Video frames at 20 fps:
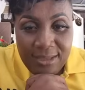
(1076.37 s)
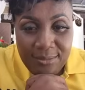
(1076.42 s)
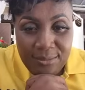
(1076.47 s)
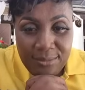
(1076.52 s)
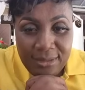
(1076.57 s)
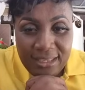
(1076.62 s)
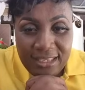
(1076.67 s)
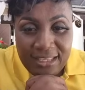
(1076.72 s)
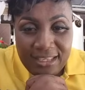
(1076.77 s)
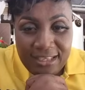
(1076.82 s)

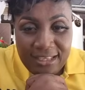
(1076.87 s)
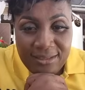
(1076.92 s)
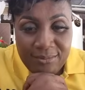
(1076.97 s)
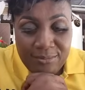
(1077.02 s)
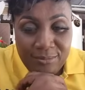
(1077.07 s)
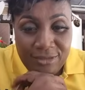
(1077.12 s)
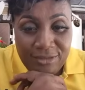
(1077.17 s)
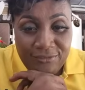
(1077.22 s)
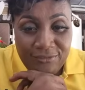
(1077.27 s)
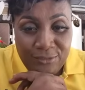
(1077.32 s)
Me
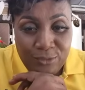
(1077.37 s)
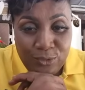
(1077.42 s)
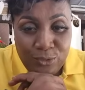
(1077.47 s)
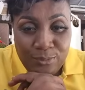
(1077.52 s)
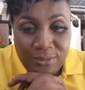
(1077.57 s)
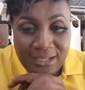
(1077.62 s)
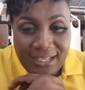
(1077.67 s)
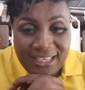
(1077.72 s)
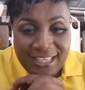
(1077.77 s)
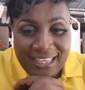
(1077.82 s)
view
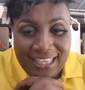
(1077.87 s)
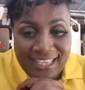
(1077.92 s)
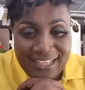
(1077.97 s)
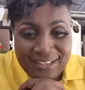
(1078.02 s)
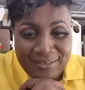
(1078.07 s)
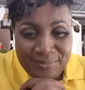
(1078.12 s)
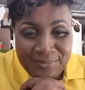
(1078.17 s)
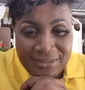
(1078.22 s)
me get